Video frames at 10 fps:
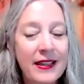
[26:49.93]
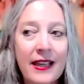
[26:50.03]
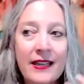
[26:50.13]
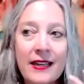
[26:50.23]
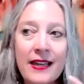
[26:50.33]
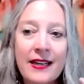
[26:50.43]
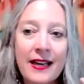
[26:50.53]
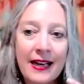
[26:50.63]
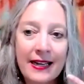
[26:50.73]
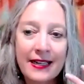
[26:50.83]
And
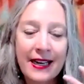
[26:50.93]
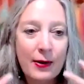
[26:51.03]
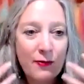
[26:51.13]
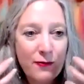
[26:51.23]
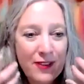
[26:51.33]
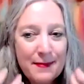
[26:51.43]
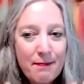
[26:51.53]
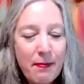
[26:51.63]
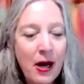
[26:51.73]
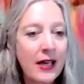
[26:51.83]
I
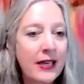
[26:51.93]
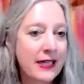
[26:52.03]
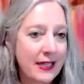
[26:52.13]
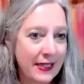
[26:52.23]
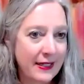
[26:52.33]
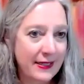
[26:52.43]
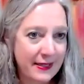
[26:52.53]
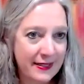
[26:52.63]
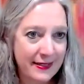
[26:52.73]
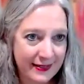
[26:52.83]
embody it,
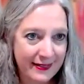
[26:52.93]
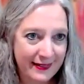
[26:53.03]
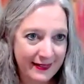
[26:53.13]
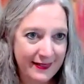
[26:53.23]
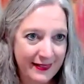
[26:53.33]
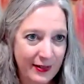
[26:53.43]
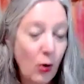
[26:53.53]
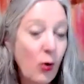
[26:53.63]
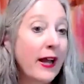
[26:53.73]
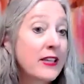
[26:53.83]

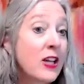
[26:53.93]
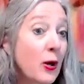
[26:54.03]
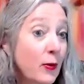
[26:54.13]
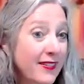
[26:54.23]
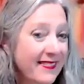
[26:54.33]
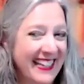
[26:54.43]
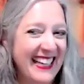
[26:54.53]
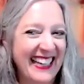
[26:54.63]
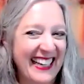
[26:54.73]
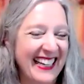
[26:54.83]
or I don't,
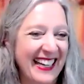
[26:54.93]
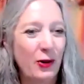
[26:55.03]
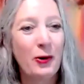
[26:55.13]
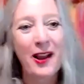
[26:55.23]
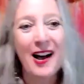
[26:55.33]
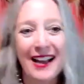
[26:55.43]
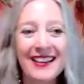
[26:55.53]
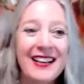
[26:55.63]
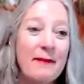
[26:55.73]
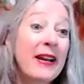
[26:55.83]
or not. Right.
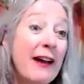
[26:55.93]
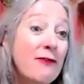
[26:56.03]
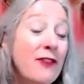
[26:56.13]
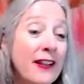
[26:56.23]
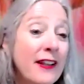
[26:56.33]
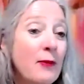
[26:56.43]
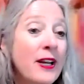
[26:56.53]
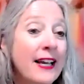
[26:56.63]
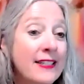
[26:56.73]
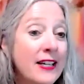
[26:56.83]
But I feel it when
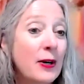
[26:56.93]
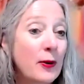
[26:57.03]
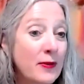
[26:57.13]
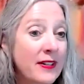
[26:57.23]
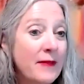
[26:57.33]
I don't.